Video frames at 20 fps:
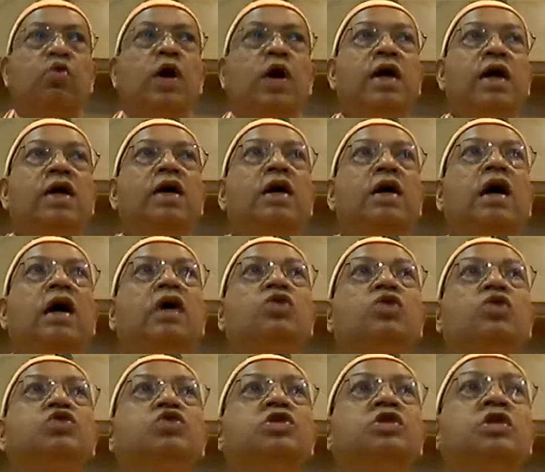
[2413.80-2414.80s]
Why
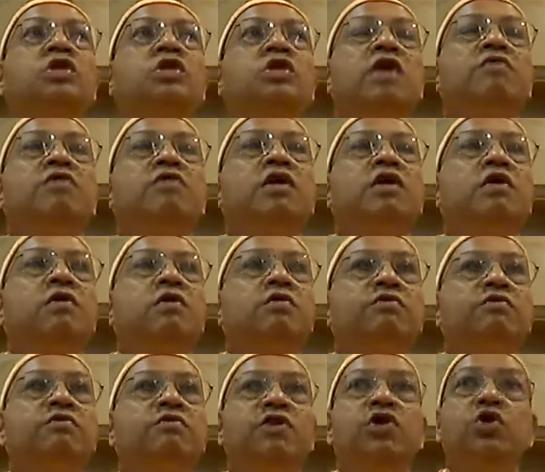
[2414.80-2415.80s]
are you striving
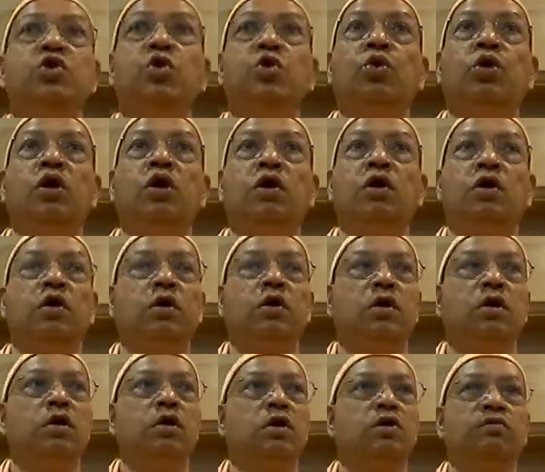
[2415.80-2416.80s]
for yoga?
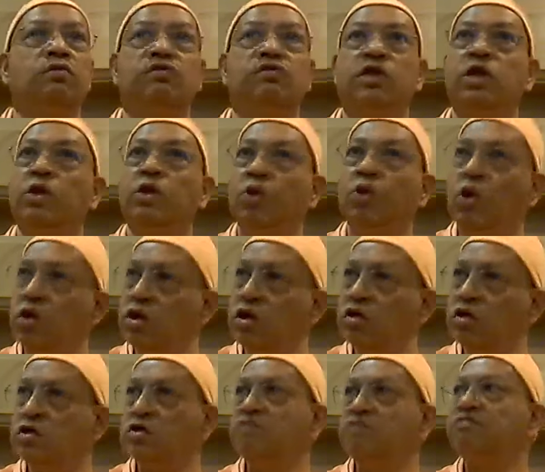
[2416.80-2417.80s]
For the
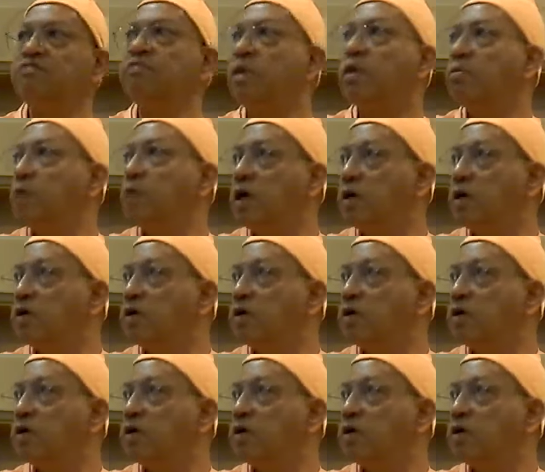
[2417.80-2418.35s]
knowledge of Brahman.